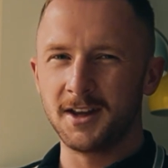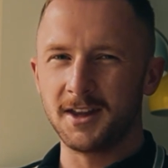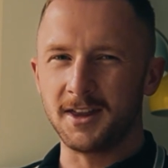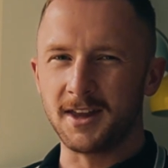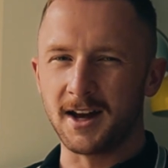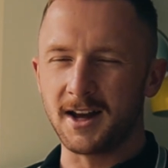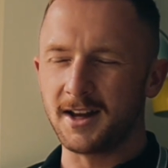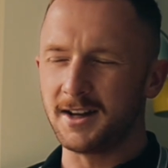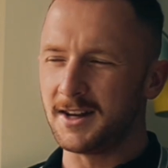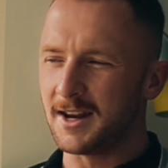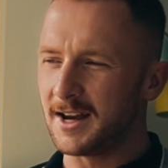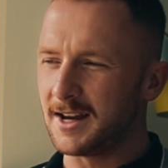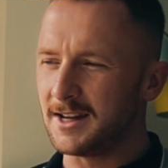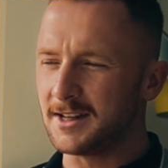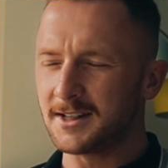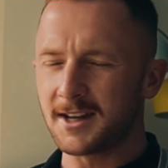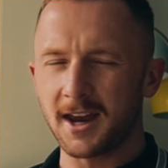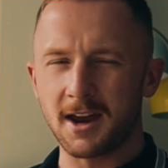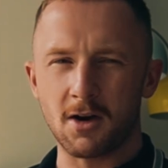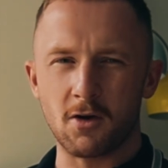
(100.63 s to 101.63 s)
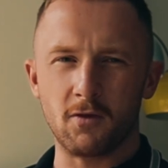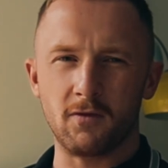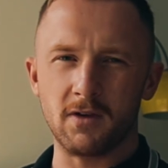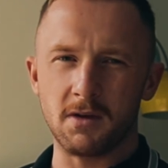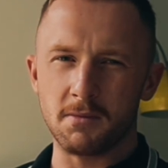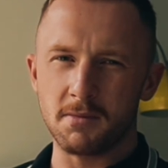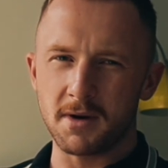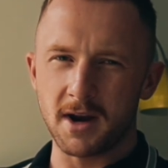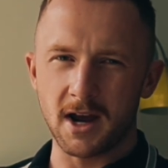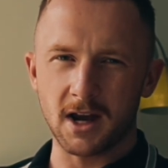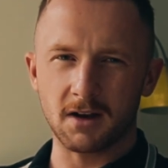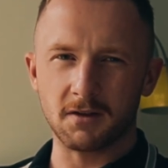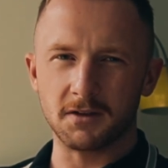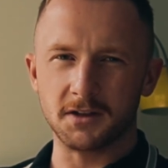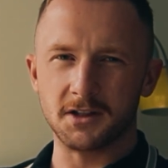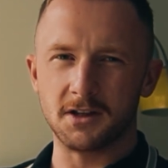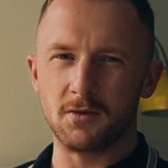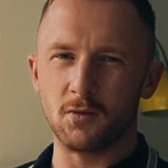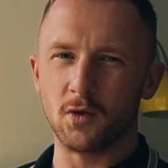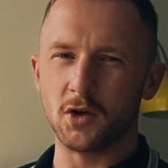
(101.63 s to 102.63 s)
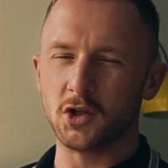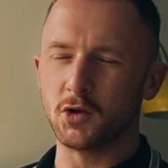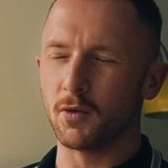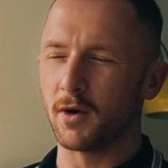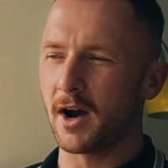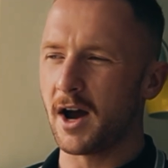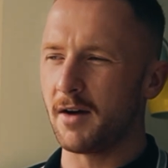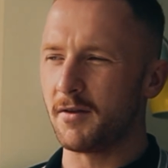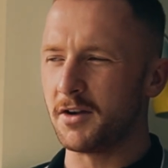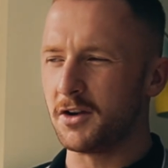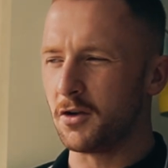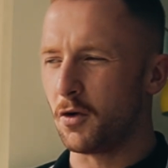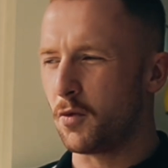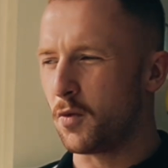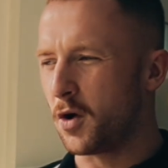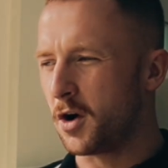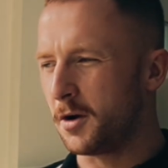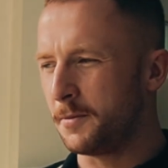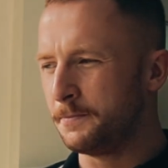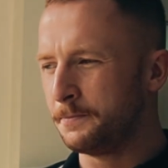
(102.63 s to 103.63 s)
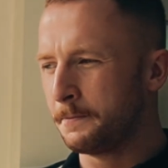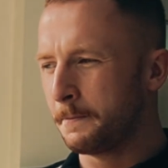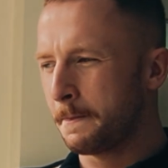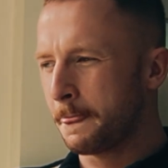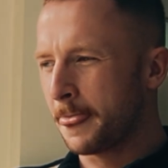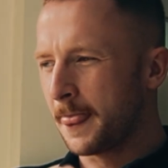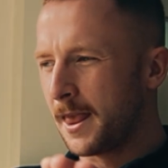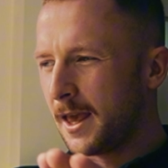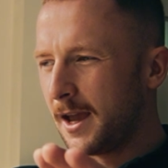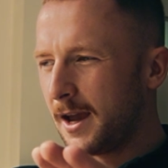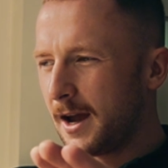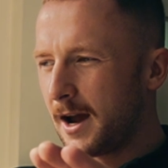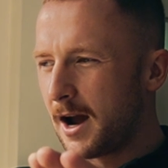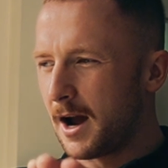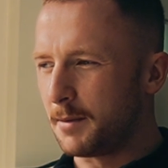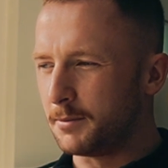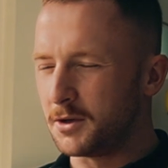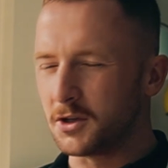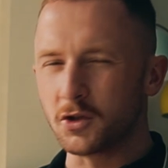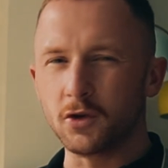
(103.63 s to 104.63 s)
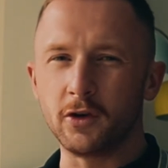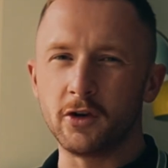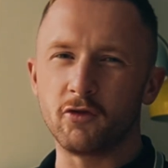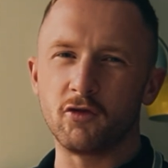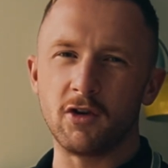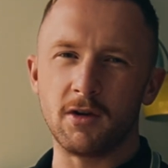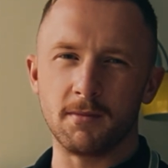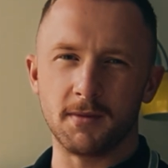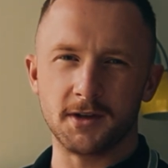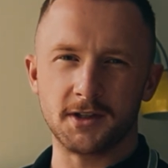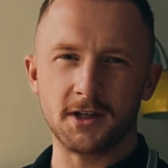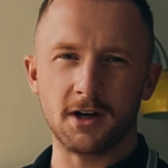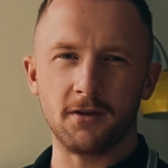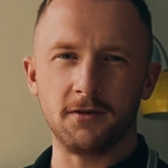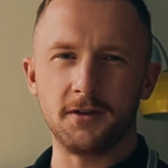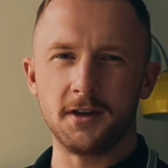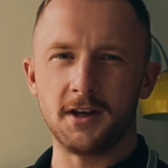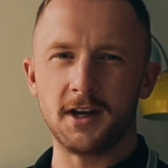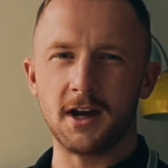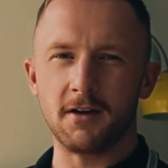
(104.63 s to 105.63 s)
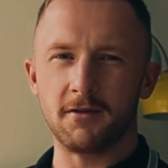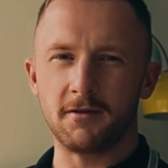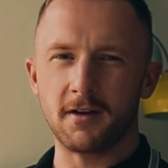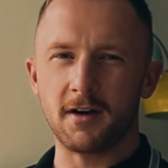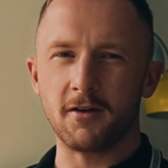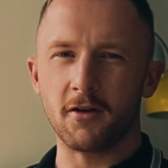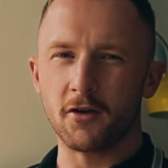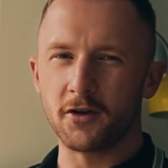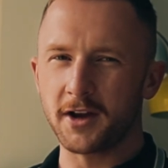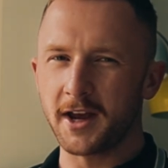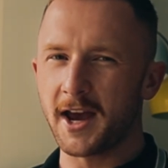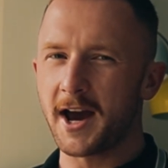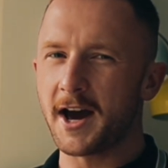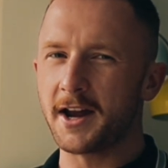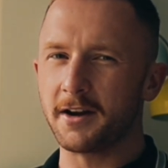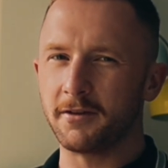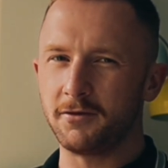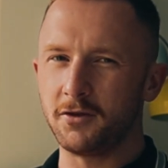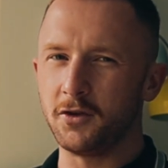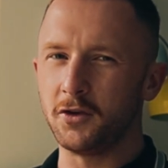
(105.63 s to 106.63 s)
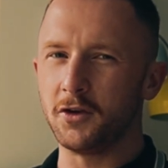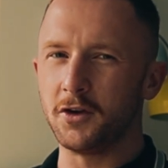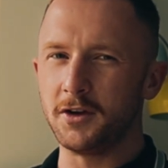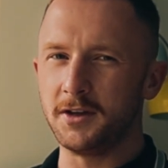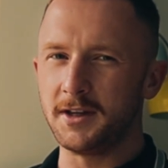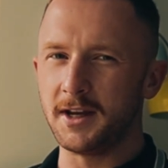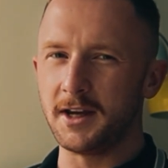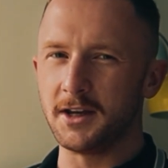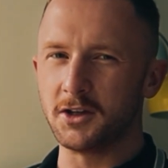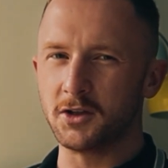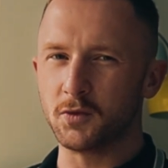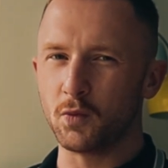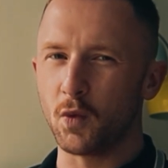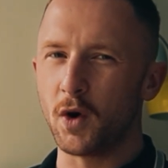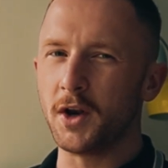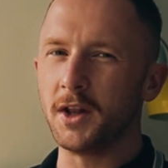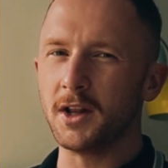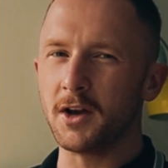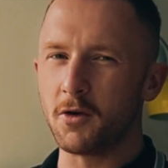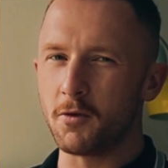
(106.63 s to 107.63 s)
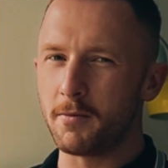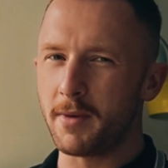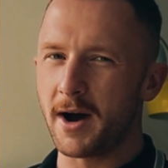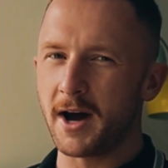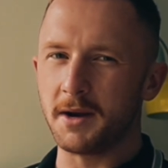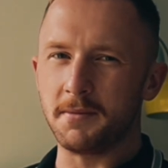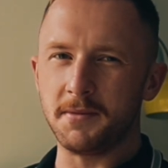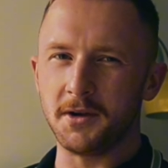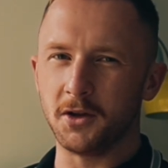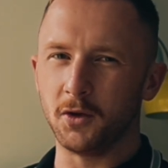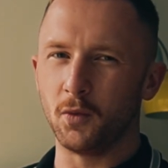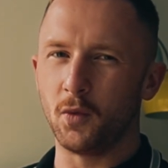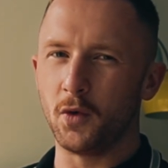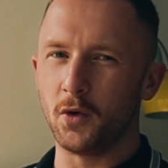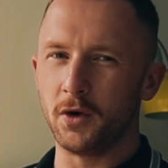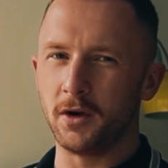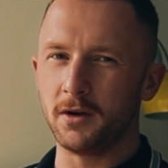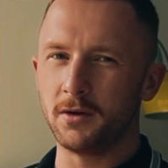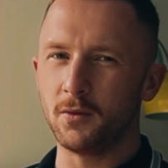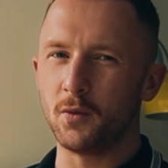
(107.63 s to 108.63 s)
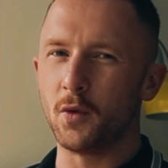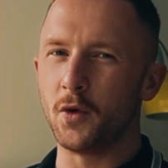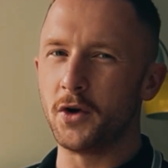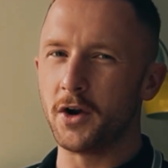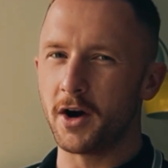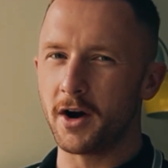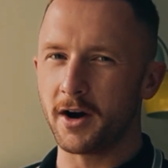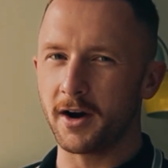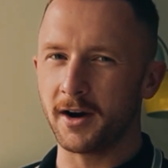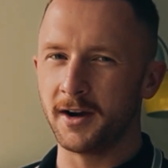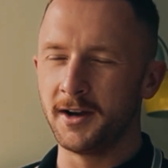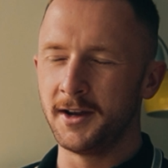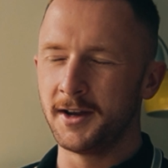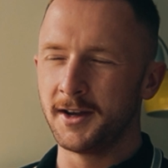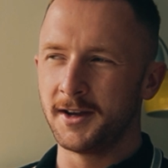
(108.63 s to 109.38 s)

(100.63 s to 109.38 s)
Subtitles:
That nice healthy breakfast in which you were having, you know what, I'm just going to treat myself today. I've already had a few good days. One little bad meal won't hurt.